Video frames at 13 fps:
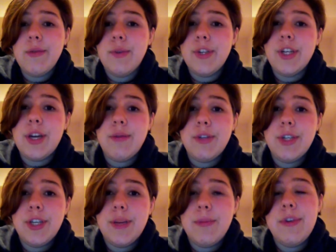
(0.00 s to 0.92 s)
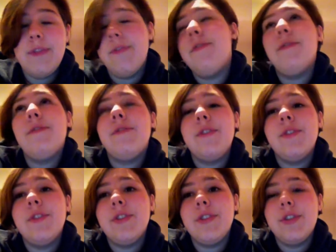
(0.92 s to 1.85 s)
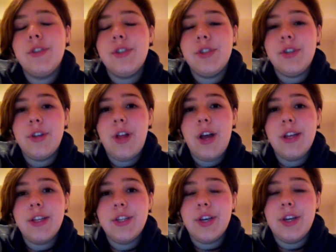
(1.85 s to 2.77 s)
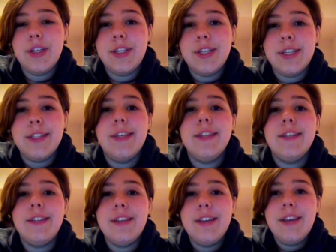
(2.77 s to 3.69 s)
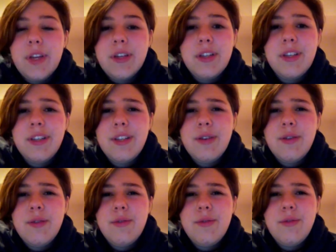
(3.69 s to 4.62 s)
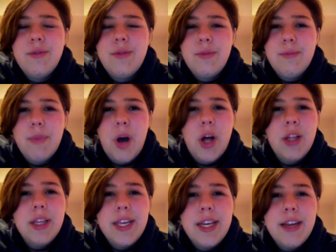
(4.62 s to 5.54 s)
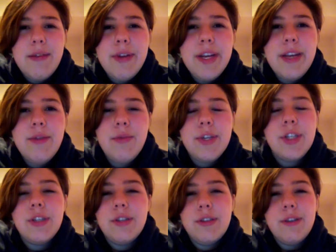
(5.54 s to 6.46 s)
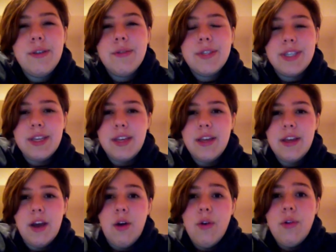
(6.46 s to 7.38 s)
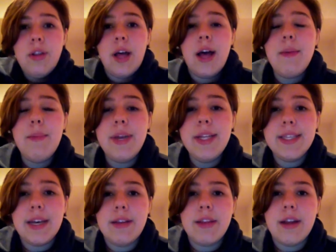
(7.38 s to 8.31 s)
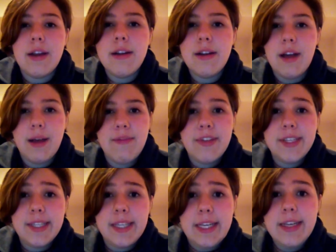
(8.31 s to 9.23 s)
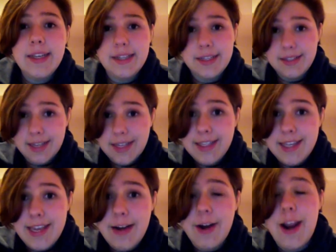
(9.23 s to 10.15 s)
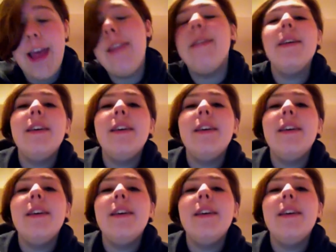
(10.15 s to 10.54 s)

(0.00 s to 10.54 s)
which I would ship if Sherlock and John didn't exist. There's also Molly and Irene, which you don't see a whole lot, but it's out there, obviously, because it's the internet.